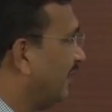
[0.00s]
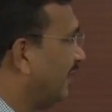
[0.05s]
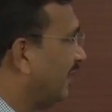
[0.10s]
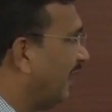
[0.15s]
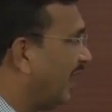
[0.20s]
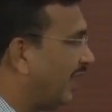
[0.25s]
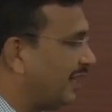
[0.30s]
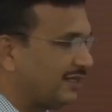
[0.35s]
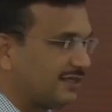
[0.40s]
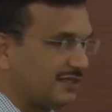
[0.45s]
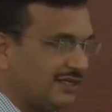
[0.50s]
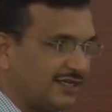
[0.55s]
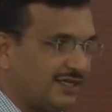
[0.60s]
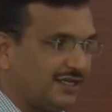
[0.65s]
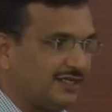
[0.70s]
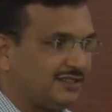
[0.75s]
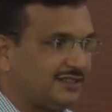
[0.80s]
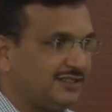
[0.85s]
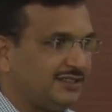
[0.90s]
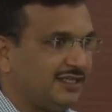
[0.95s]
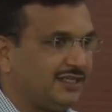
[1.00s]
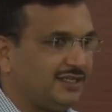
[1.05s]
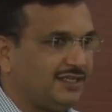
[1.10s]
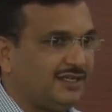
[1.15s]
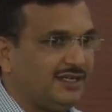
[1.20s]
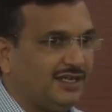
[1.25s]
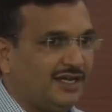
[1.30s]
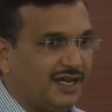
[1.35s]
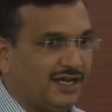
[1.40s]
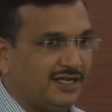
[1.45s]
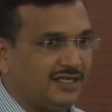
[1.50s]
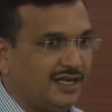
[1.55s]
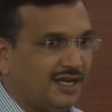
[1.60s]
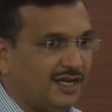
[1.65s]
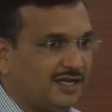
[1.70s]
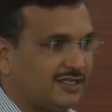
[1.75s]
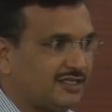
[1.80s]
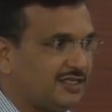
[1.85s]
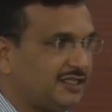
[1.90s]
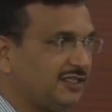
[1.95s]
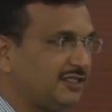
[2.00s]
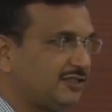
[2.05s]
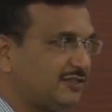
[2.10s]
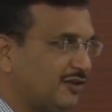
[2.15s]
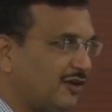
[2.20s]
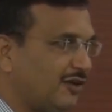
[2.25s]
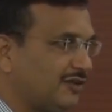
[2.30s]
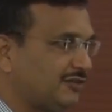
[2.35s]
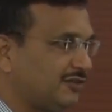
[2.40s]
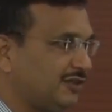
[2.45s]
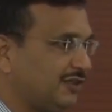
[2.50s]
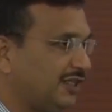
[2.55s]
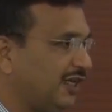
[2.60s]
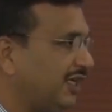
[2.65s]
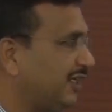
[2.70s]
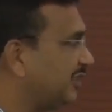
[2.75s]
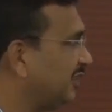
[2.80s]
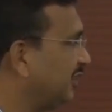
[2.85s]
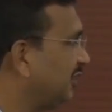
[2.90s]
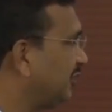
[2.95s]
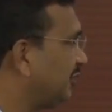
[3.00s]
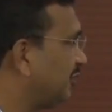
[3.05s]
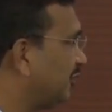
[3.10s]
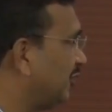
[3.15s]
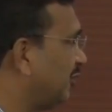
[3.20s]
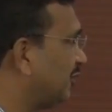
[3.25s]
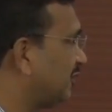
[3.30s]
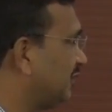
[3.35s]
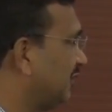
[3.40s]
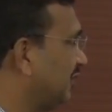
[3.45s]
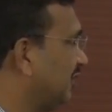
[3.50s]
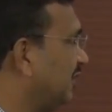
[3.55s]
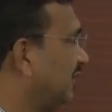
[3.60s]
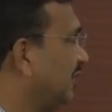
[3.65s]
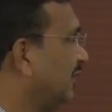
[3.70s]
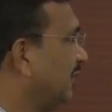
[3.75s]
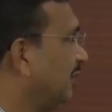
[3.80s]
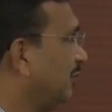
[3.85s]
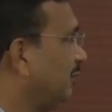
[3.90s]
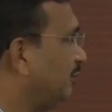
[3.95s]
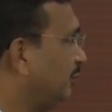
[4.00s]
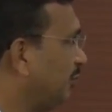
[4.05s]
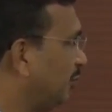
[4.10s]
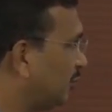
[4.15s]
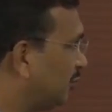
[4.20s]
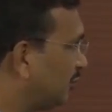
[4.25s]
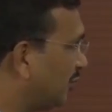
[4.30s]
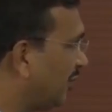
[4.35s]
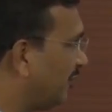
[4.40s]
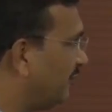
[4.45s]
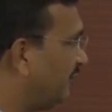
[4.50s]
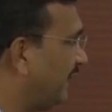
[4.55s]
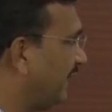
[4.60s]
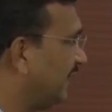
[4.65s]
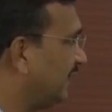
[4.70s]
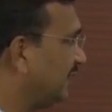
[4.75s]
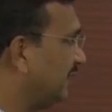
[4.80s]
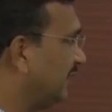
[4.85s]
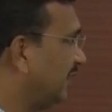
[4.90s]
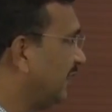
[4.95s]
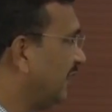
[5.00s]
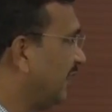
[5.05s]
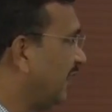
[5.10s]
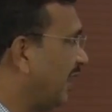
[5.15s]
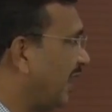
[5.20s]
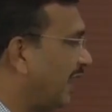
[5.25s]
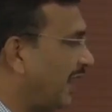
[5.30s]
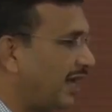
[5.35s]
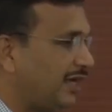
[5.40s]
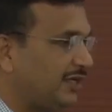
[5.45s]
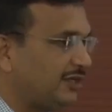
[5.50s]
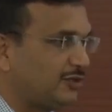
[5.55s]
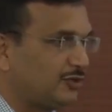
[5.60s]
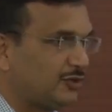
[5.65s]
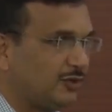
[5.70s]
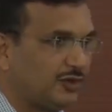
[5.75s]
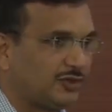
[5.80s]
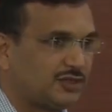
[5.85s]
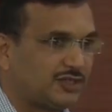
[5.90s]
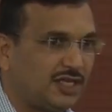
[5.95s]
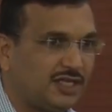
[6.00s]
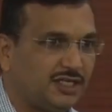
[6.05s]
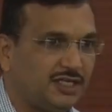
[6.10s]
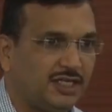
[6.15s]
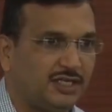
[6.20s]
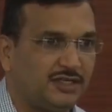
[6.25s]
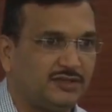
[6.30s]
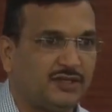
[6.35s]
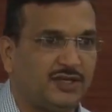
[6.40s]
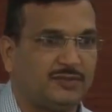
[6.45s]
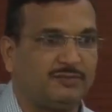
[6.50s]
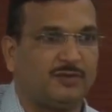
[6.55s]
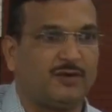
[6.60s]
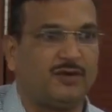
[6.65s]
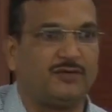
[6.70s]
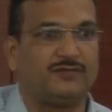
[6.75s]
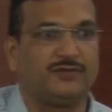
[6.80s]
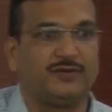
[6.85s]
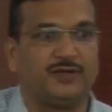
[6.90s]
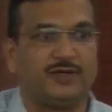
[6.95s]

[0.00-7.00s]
And current year I already crossed 18 crores in mutual funds and total AUM of